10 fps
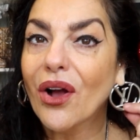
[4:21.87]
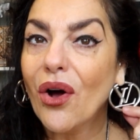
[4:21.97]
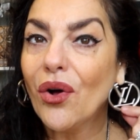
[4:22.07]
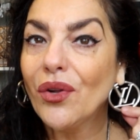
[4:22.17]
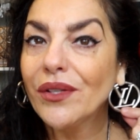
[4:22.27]
the
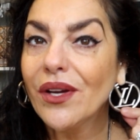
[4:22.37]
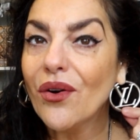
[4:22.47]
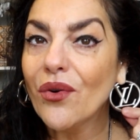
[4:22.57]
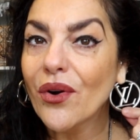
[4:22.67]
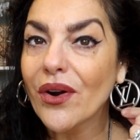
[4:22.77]
gold
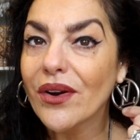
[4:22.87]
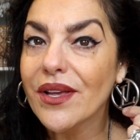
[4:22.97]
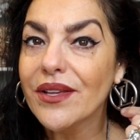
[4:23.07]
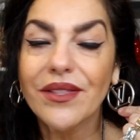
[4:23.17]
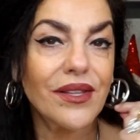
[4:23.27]

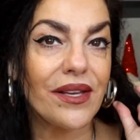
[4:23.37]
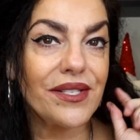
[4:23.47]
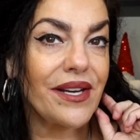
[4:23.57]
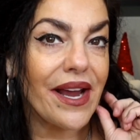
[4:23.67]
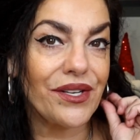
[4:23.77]
or the,
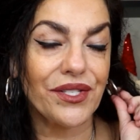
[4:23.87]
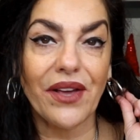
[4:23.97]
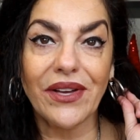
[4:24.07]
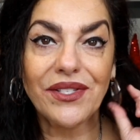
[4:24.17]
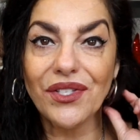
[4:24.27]
today I
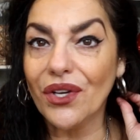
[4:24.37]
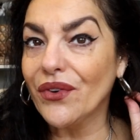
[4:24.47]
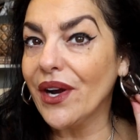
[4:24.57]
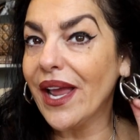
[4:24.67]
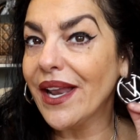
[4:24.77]
just have on
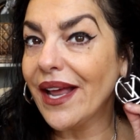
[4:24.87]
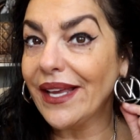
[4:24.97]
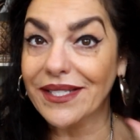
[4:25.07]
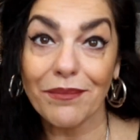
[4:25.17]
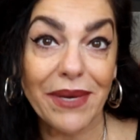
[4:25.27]
silver and I
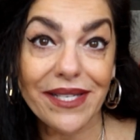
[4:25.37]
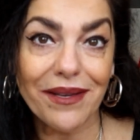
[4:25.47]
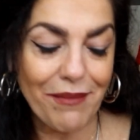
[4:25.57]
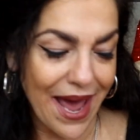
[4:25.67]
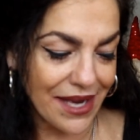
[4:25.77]
like to
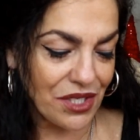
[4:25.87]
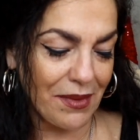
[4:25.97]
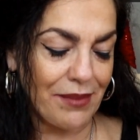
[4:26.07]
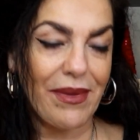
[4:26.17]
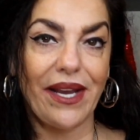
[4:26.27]
mix and
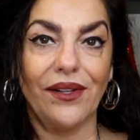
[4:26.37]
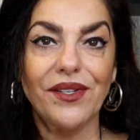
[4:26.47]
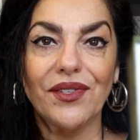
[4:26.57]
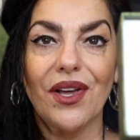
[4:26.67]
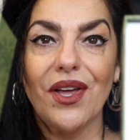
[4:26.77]
match my
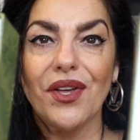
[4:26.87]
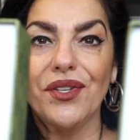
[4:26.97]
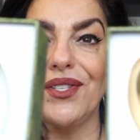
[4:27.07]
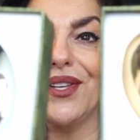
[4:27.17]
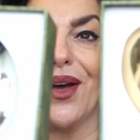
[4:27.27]
metals.
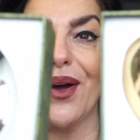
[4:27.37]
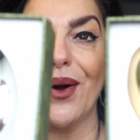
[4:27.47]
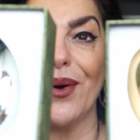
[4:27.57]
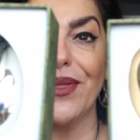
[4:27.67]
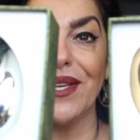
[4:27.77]

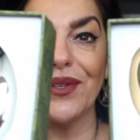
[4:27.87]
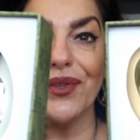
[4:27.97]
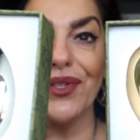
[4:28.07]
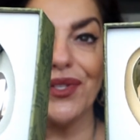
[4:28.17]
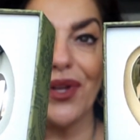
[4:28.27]
So these
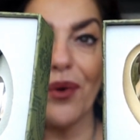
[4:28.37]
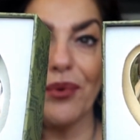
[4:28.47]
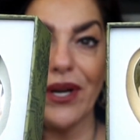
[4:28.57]
are so